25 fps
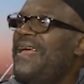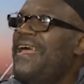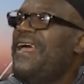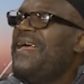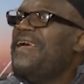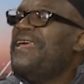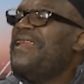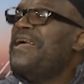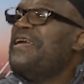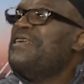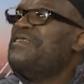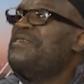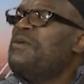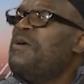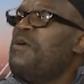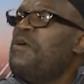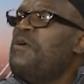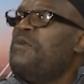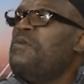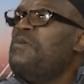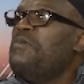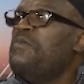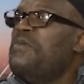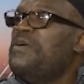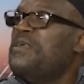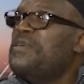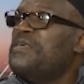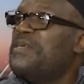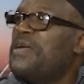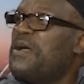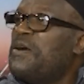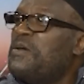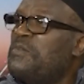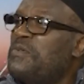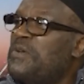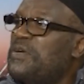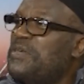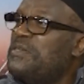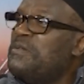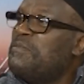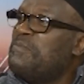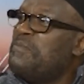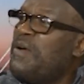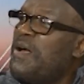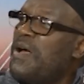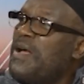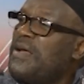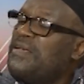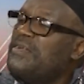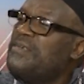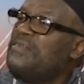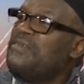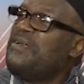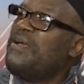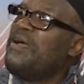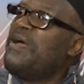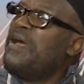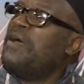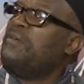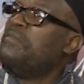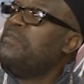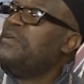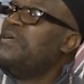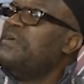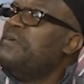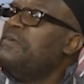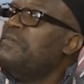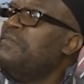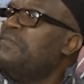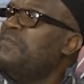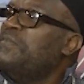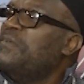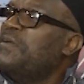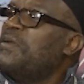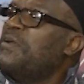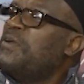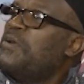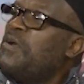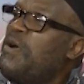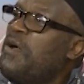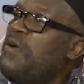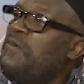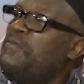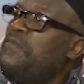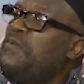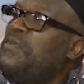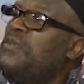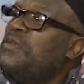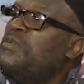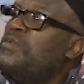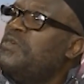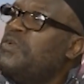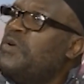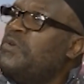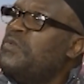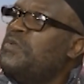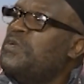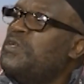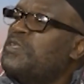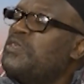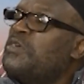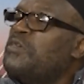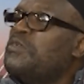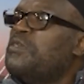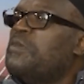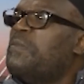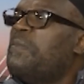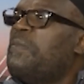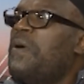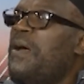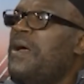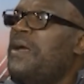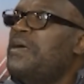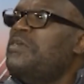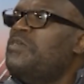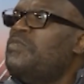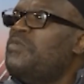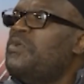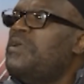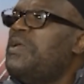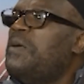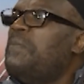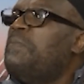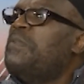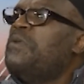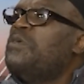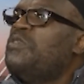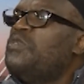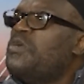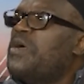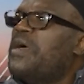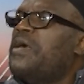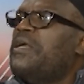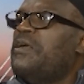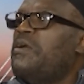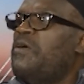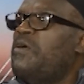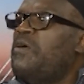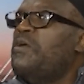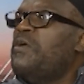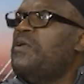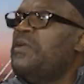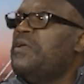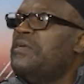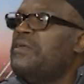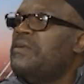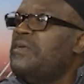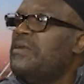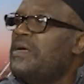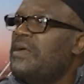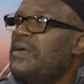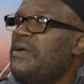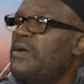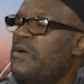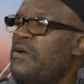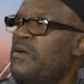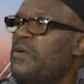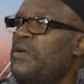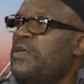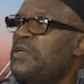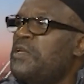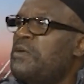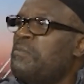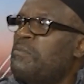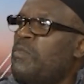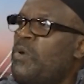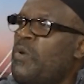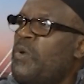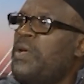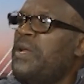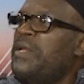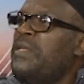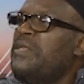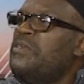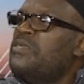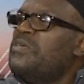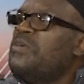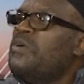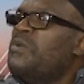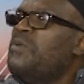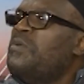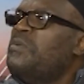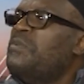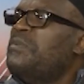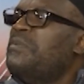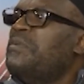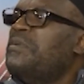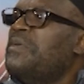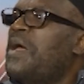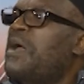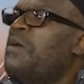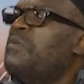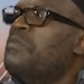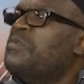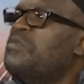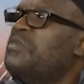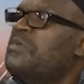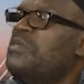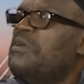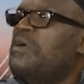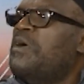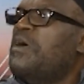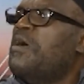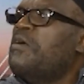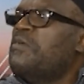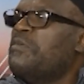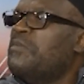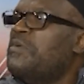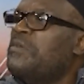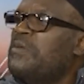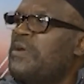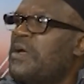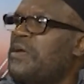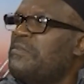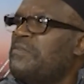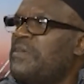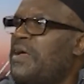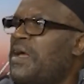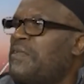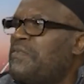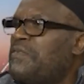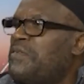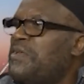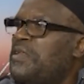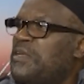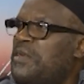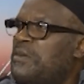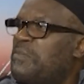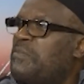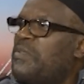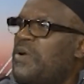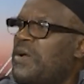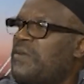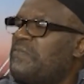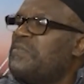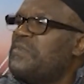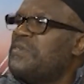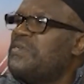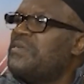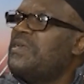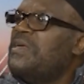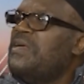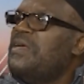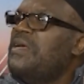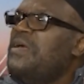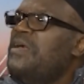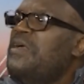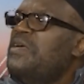And that's the only reason I went to Marcus Garvey, for the coffee and the donuts, because the Pine Street, they put you out there early in the morning, so I was still hungry after eating the breakfast.